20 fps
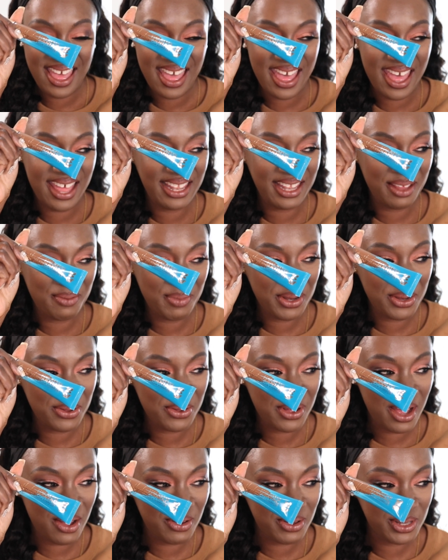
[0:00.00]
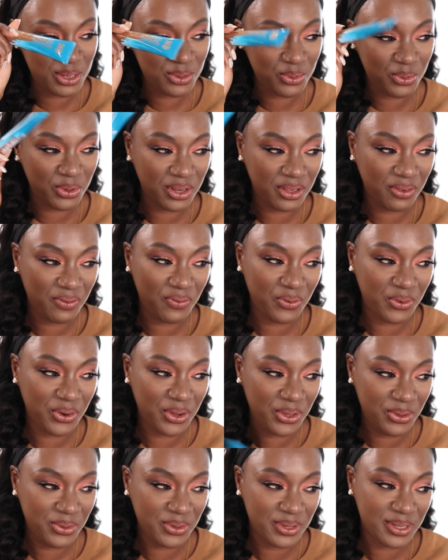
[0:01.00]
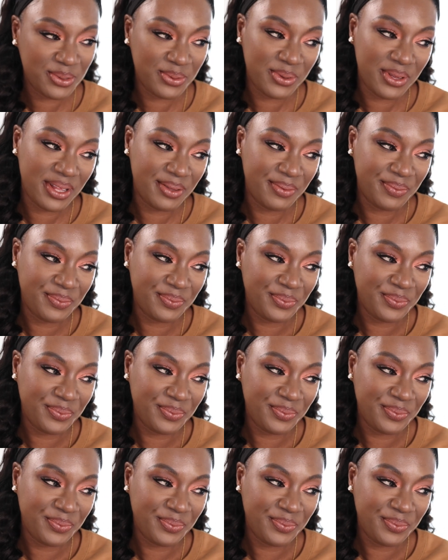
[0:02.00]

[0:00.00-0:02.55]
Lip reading: and let me know how it's worked for you as well.